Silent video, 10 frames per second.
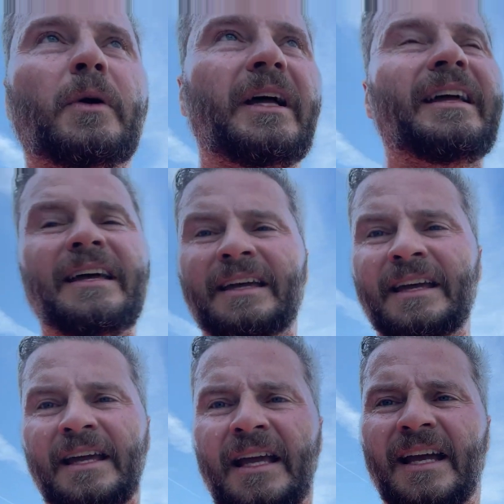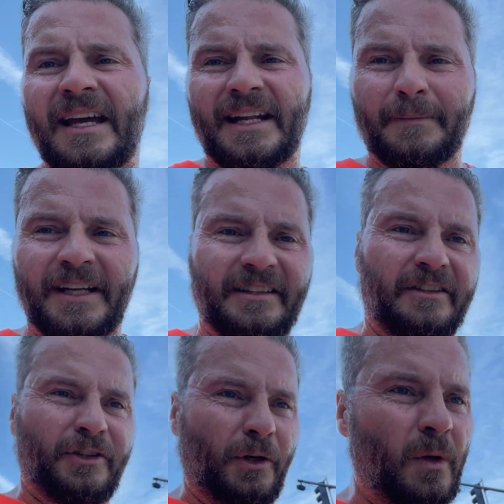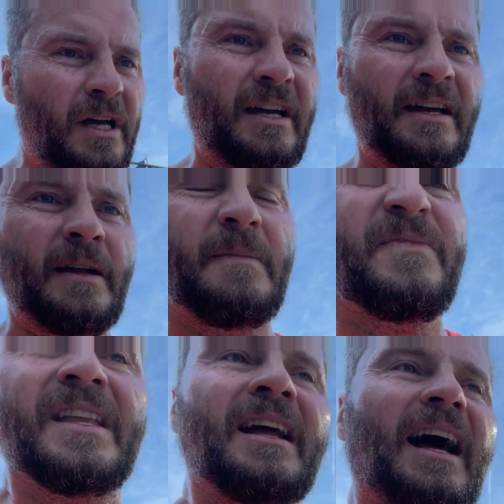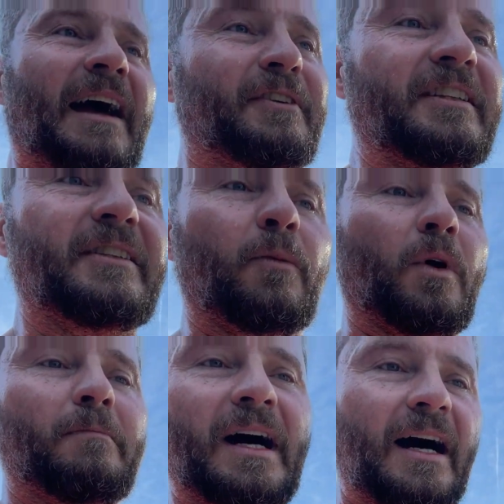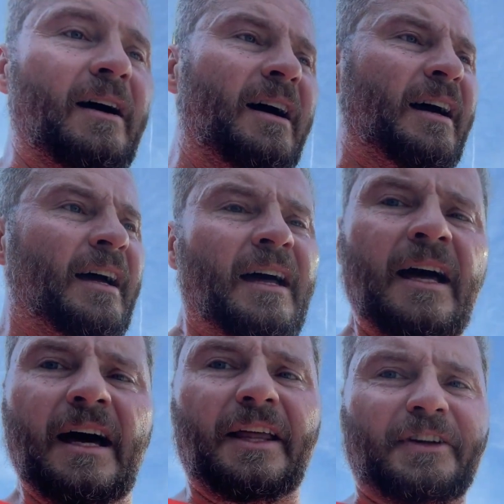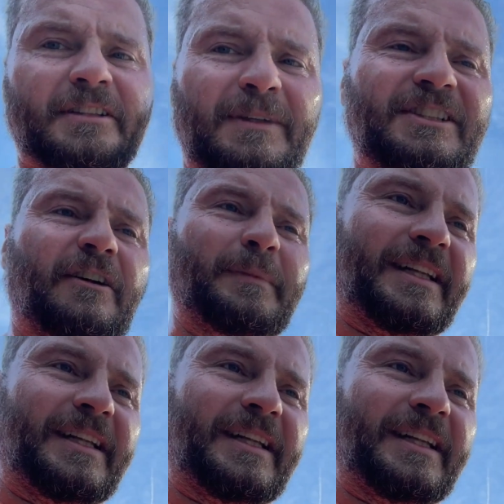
it, and I'm gonna get the 2. After I did the 1 mile, I thought to myself, man,